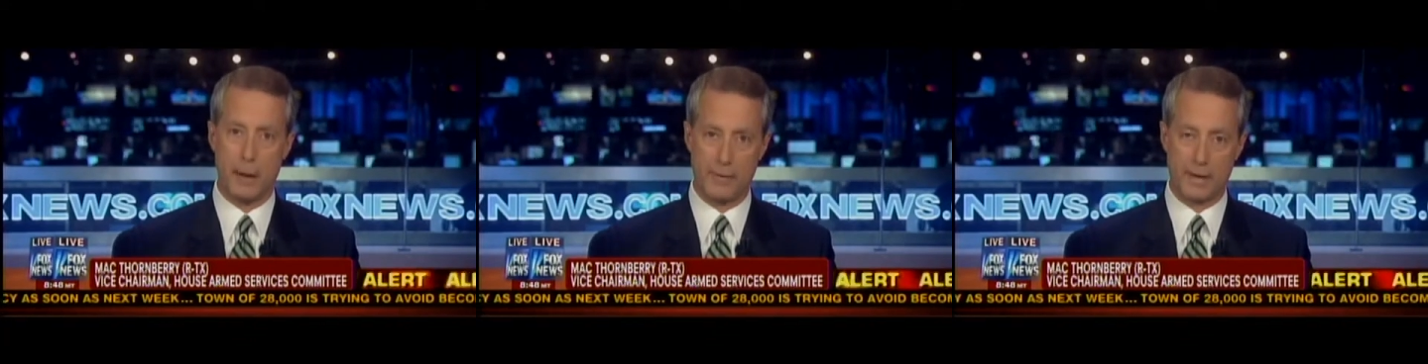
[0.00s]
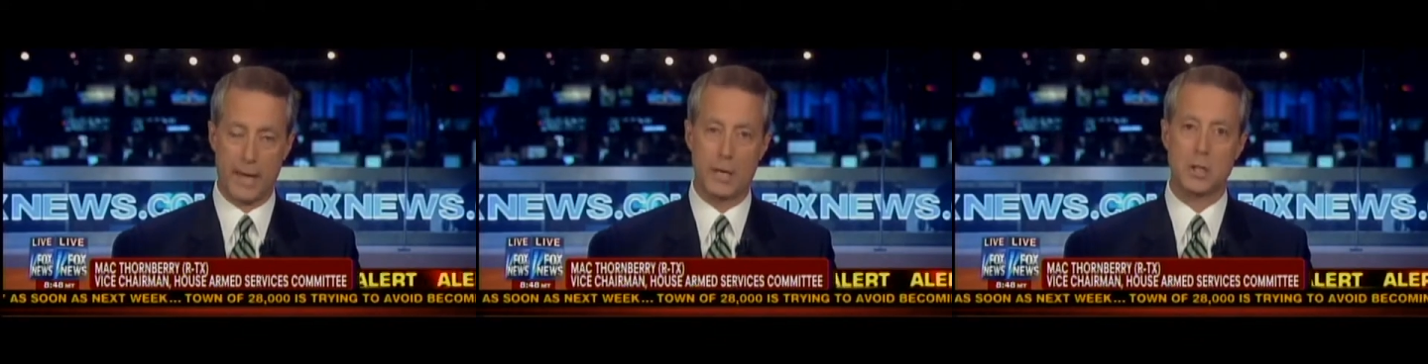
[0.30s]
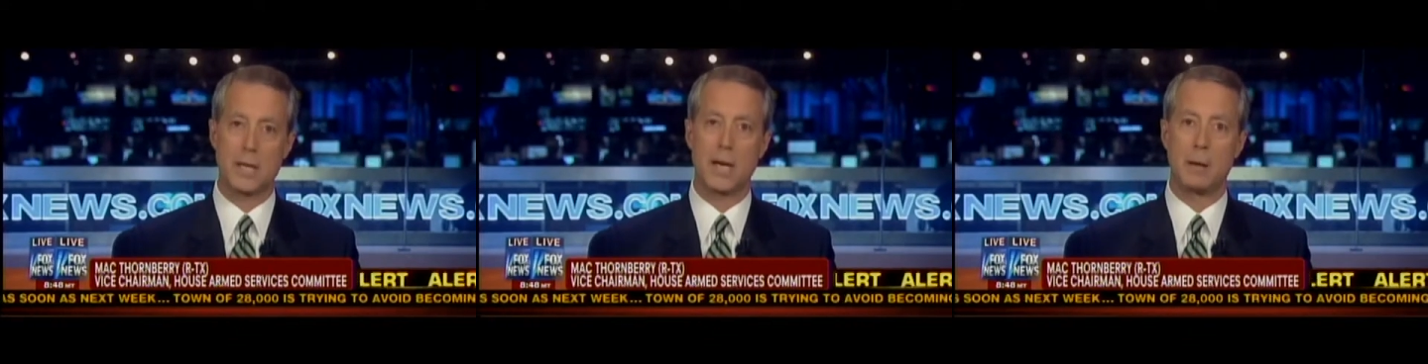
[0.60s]

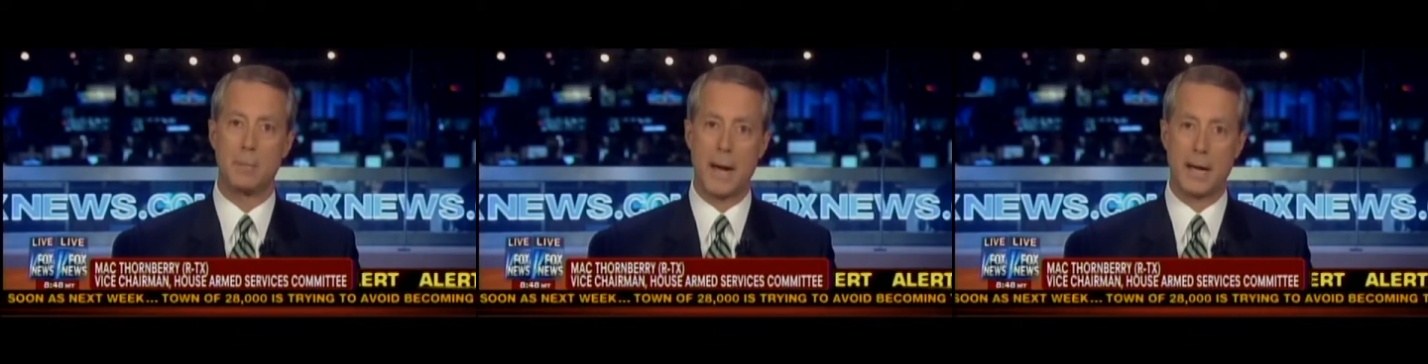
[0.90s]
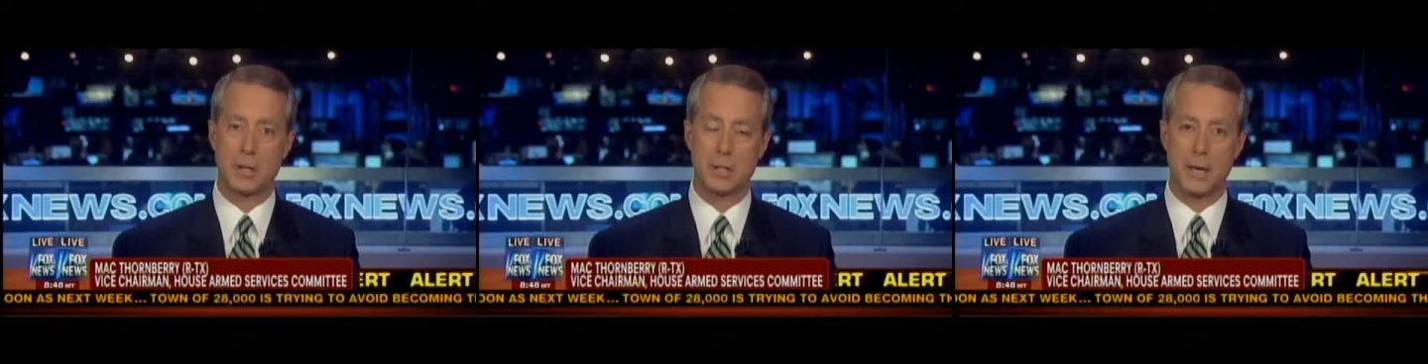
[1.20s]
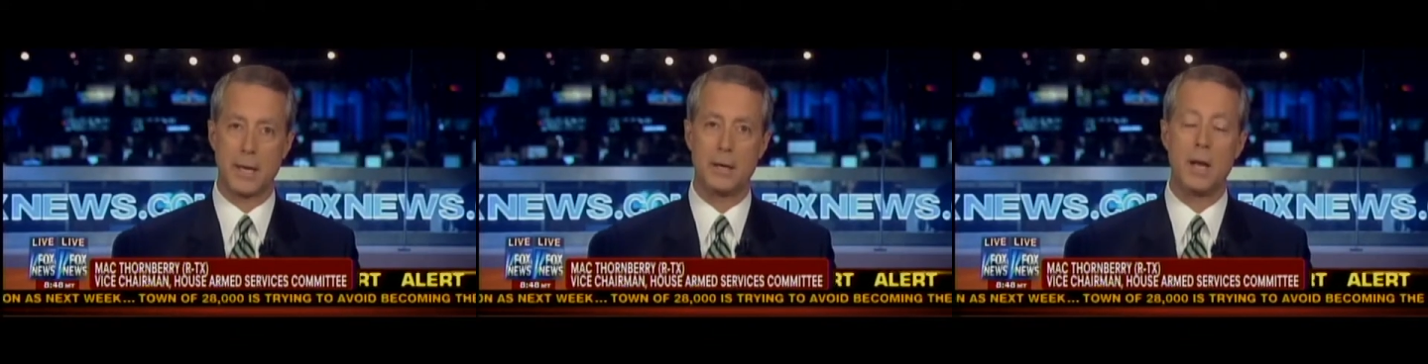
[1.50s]
Afghanistan and
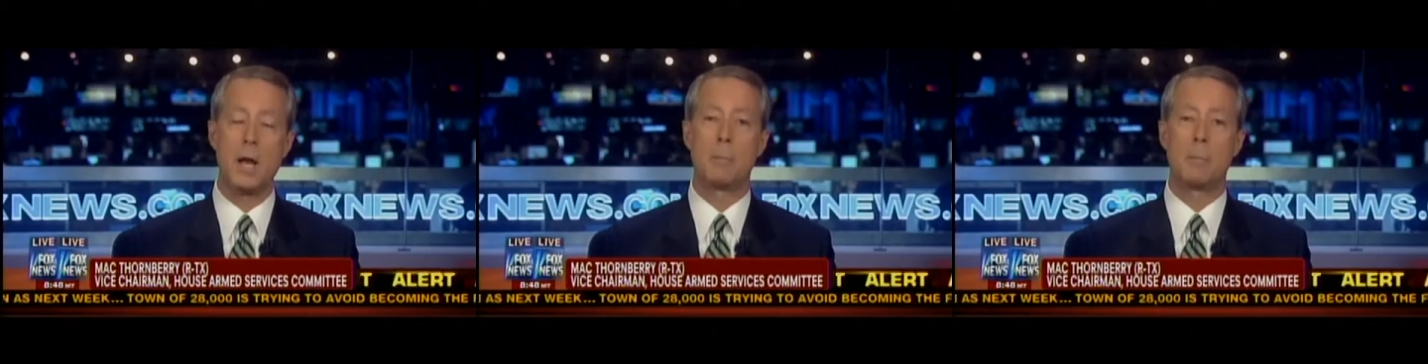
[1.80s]
Pakistan,